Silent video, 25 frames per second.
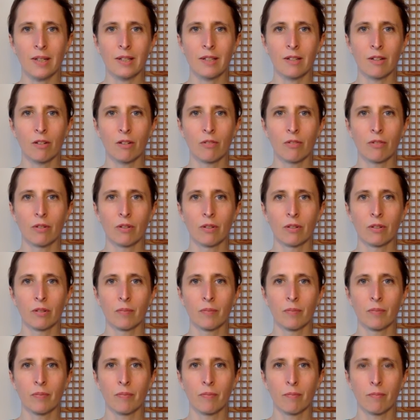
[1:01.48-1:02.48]
of
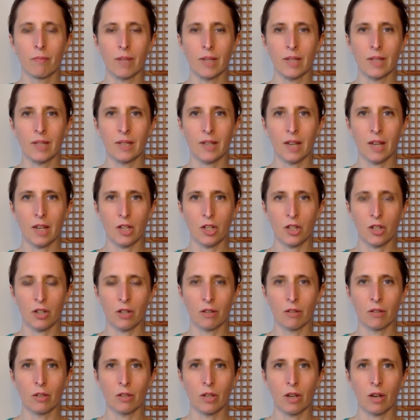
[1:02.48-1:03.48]

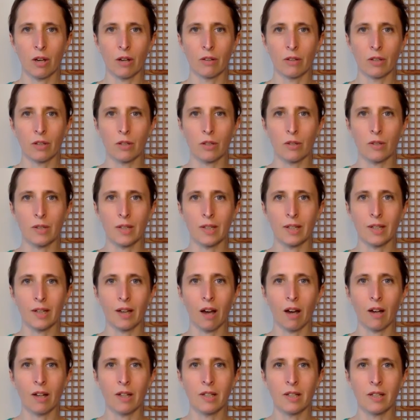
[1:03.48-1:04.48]
meditation, either using
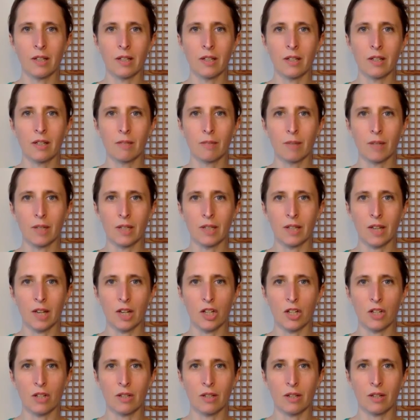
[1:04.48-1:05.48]
guided
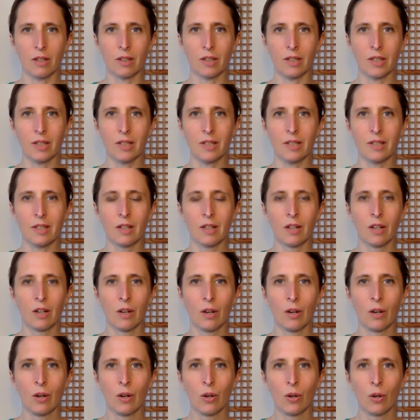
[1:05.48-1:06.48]
meditations like this,
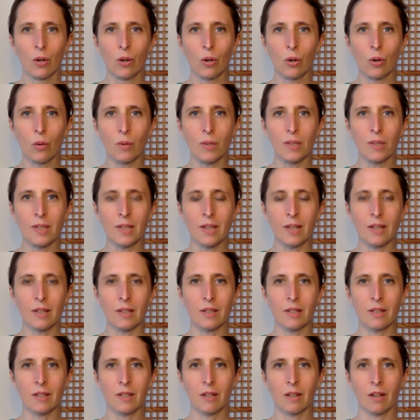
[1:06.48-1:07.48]
or we
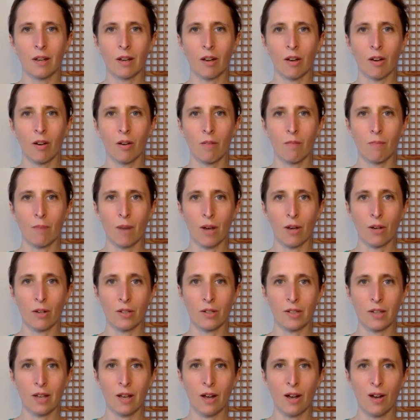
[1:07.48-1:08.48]
sit by
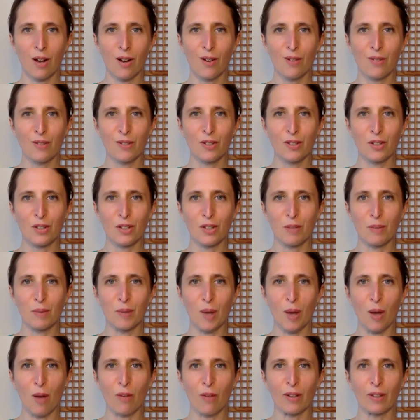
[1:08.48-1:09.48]
ourselves, just
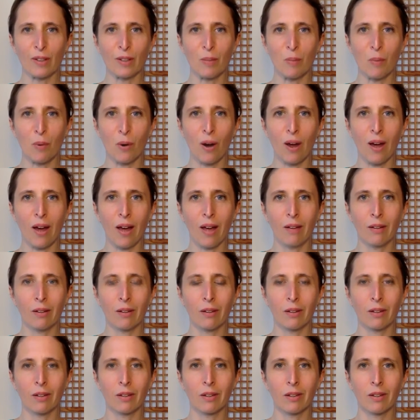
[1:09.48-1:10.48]
observing the
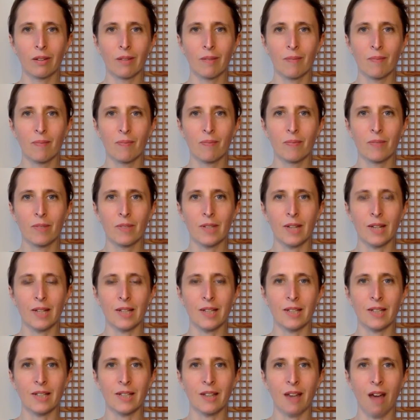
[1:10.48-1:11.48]
breath,
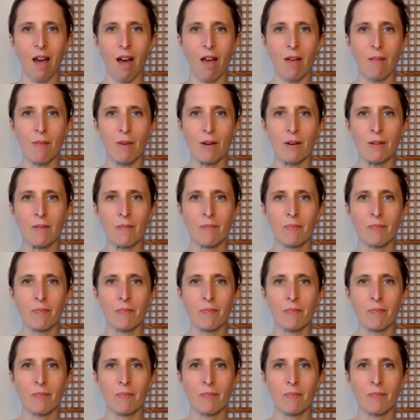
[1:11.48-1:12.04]
setting a timer